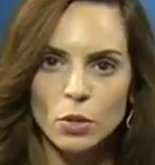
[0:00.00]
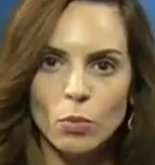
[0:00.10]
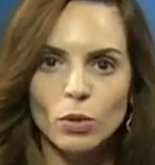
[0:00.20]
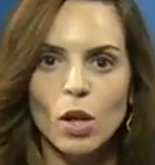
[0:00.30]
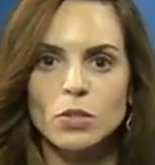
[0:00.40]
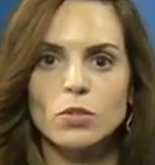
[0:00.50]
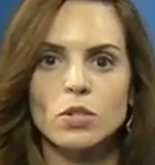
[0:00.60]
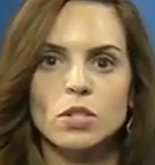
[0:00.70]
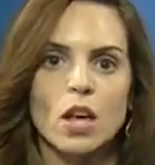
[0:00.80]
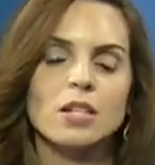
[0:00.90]
We'll also
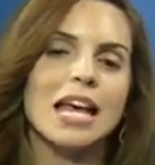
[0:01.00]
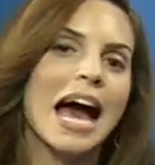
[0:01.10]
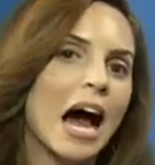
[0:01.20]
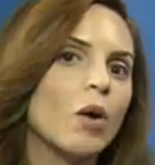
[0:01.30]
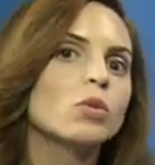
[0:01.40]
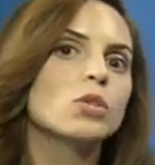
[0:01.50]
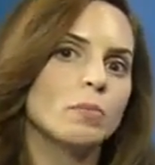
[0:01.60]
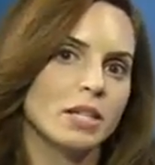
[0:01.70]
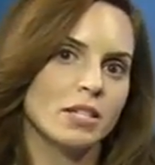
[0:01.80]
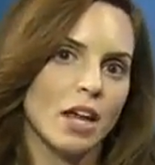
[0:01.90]
discuss how to
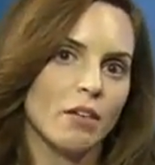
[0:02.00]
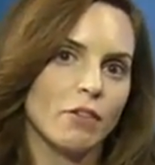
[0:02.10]
be safe